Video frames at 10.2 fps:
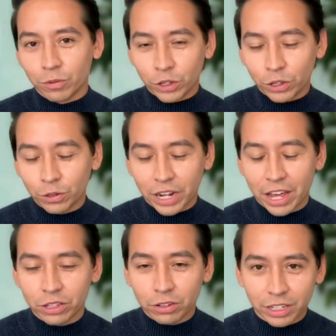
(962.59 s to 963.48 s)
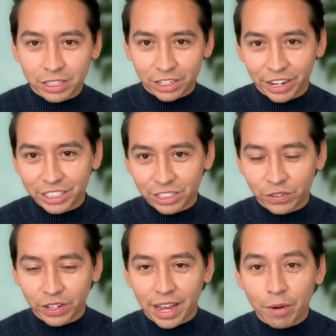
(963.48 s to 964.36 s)
huge ethical considerations
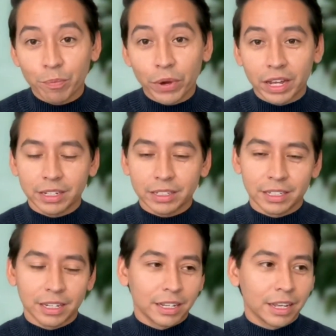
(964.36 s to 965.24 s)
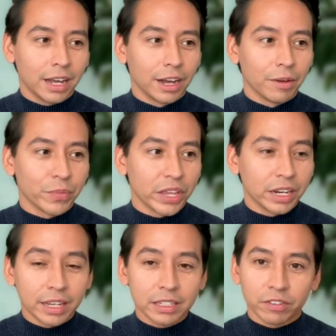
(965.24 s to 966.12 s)
for that, but
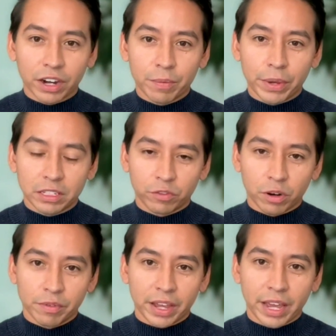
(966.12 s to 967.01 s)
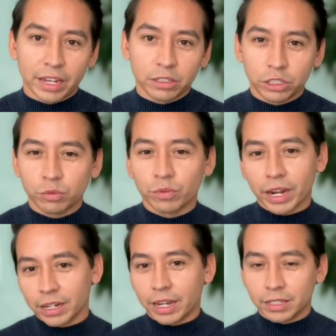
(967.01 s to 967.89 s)
it is a very basic form of AI. So just
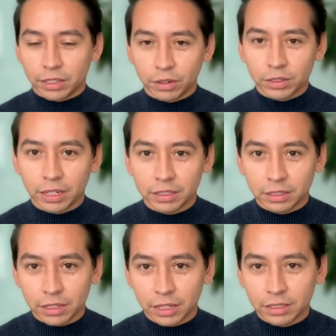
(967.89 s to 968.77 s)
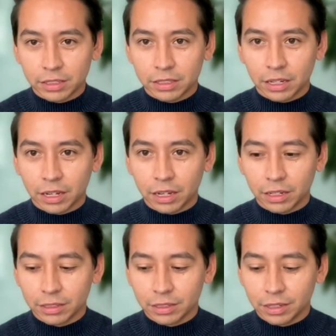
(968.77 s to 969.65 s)
recognizing those things is
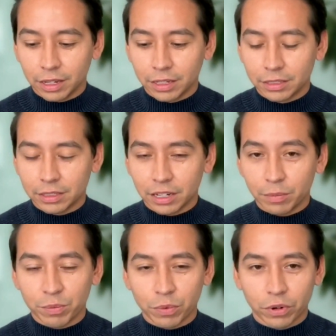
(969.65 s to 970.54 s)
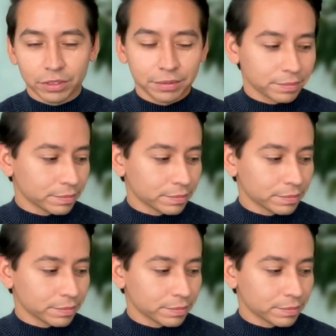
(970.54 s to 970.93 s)
going to be important.